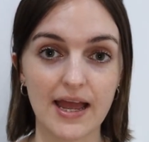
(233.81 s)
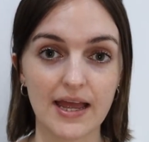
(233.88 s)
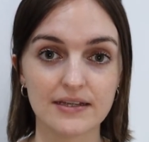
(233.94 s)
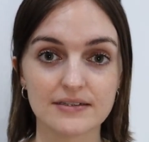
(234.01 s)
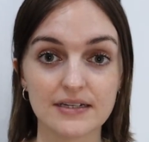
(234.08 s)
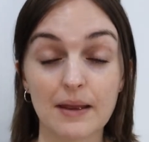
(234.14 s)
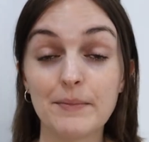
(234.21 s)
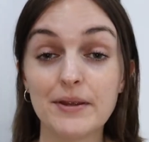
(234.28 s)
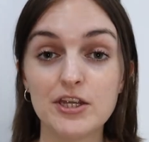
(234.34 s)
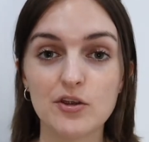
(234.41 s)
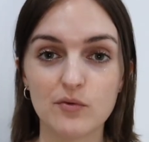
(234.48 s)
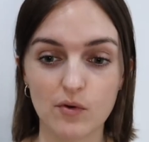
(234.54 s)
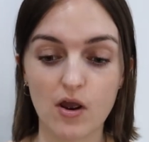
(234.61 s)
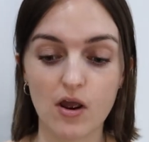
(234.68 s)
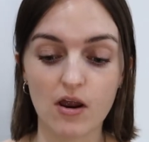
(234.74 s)
And I mean,
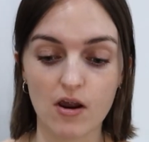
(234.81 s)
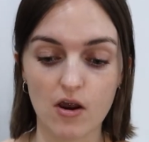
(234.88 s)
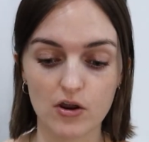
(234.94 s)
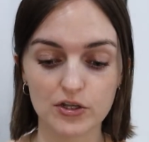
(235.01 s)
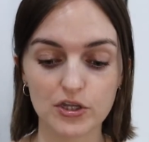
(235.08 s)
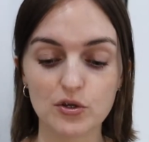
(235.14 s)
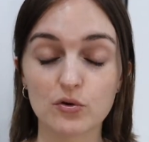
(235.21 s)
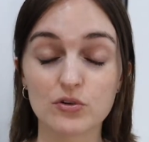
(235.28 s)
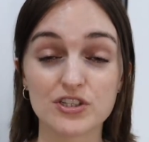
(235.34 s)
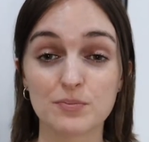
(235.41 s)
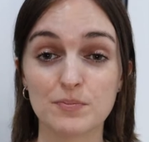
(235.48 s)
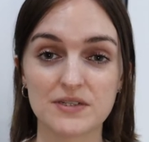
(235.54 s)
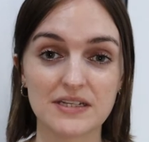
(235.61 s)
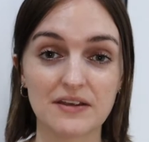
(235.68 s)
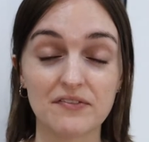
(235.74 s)
you are on your
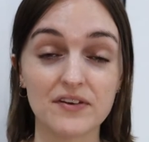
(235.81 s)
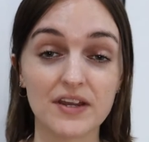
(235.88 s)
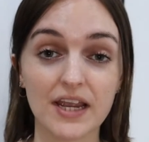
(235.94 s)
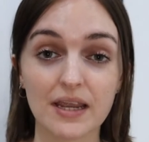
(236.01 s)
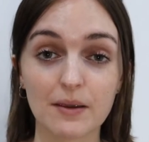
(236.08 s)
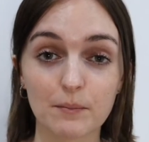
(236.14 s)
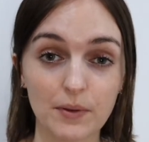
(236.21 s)
specific